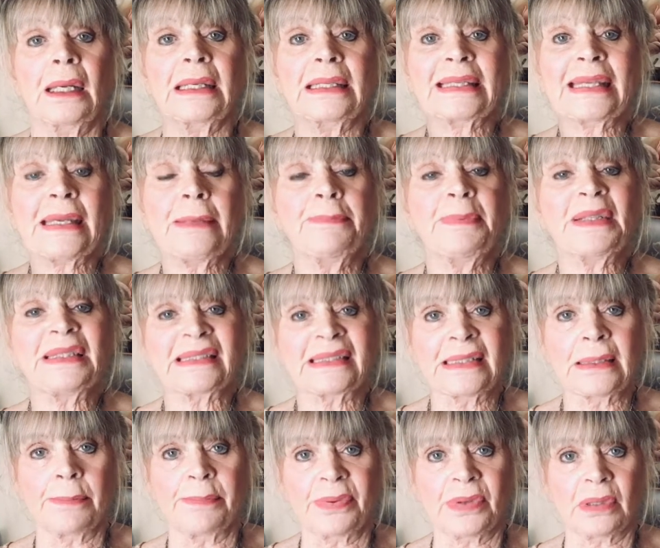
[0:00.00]
keep it
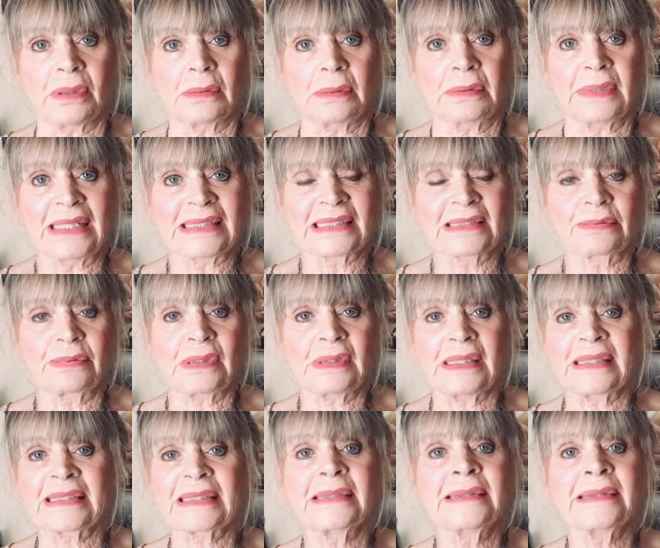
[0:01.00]
simple. That's, it's